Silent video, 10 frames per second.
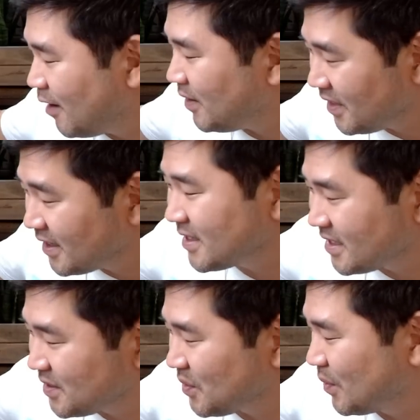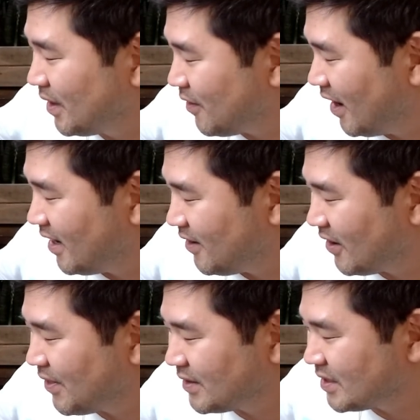I mean, this is really great. And you
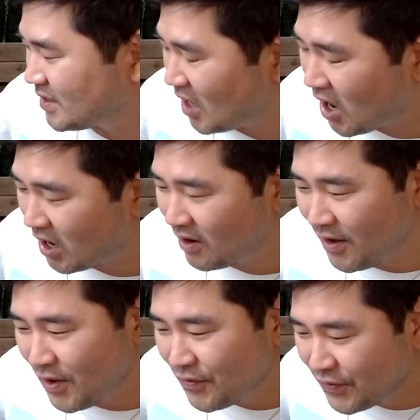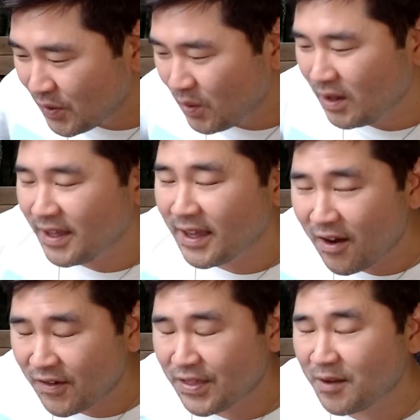got this star fueling
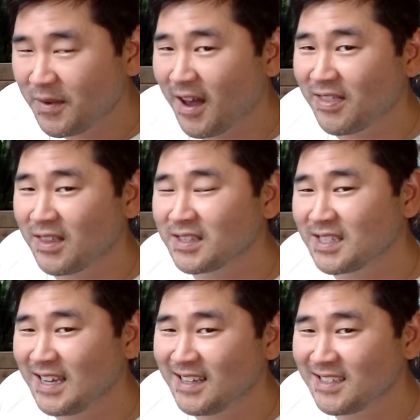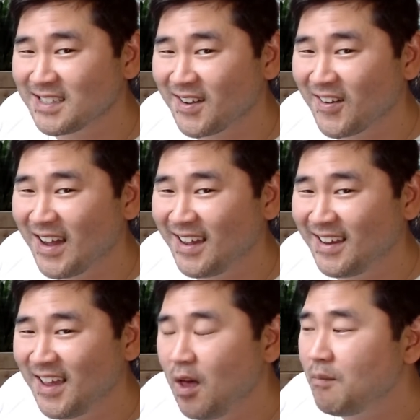everything behind the scenes, all right?